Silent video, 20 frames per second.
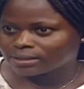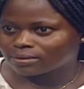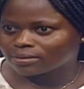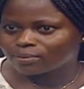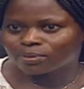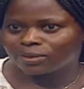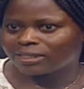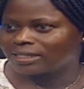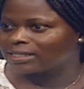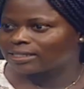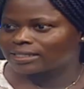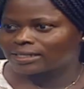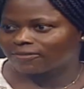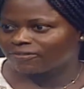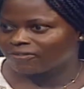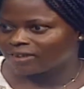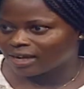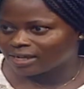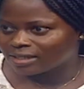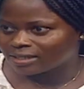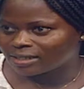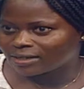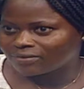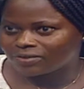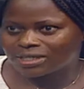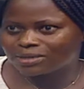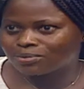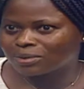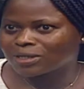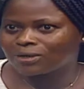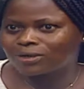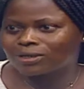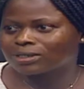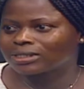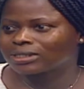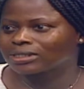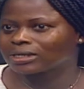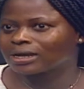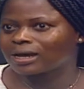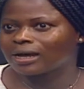police and fire service,
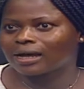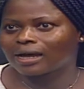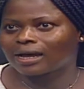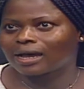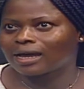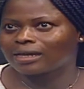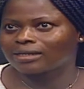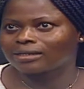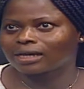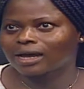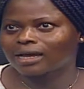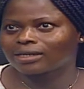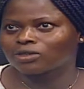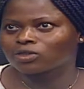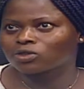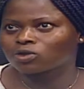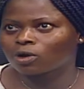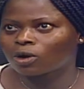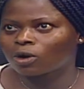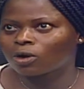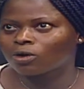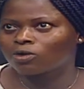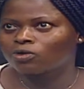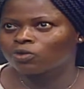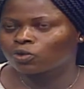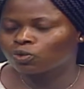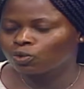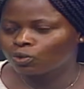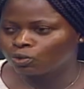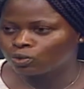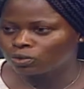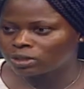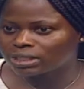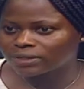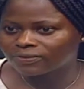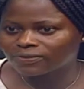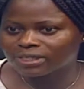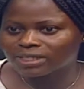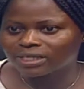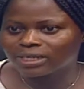because I saw 2
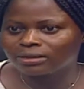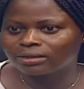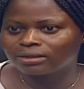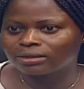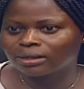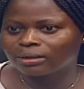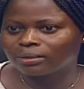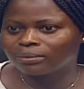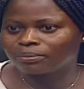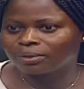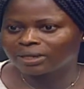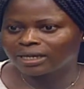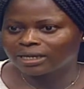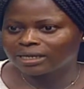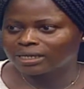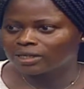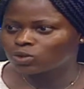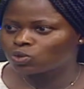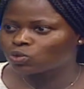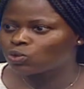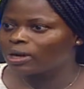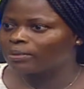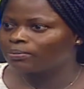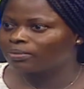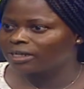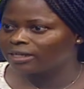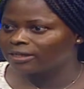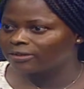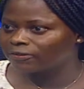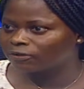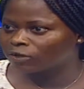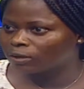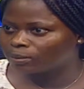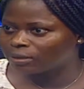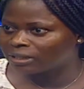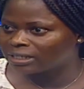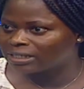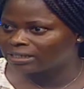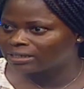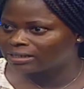civilian players who were playing for
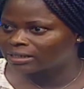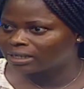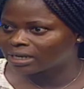police.